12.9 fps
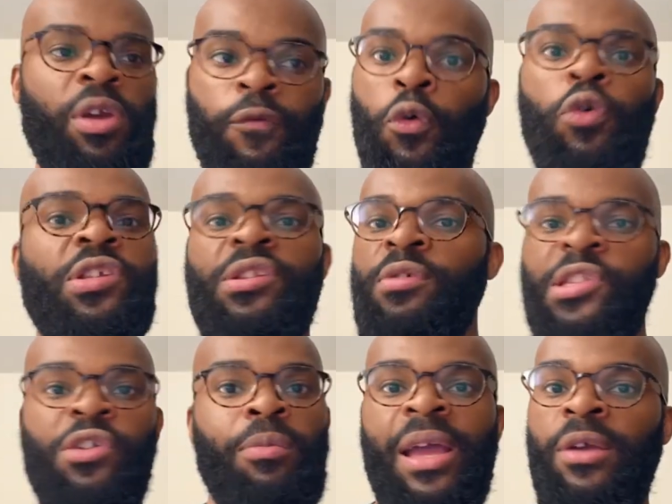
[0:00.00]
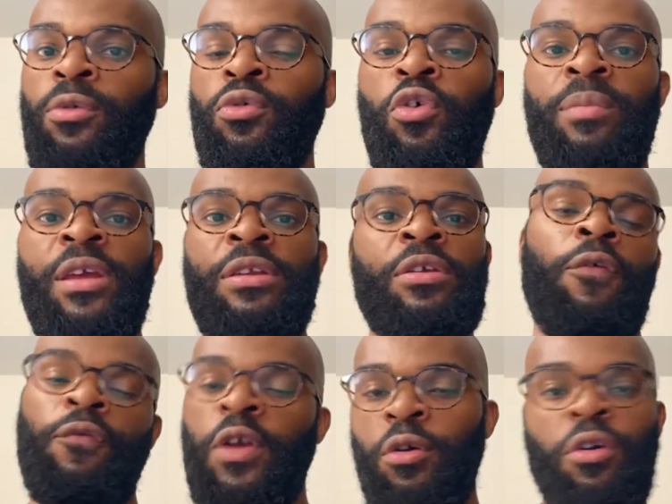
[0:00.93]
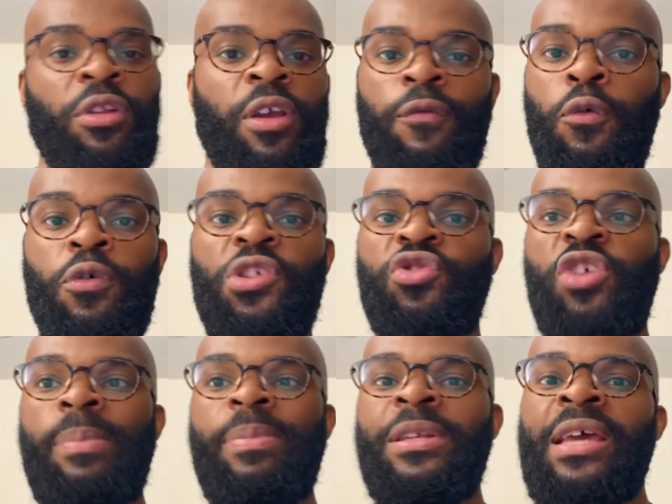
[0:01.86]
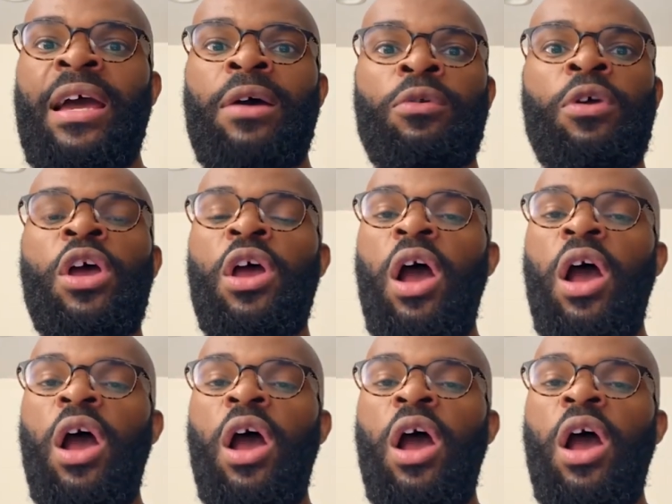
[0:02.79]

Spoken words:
Of course, there's still Michael Norman, you know, Fred Curley, of course, is dropping down.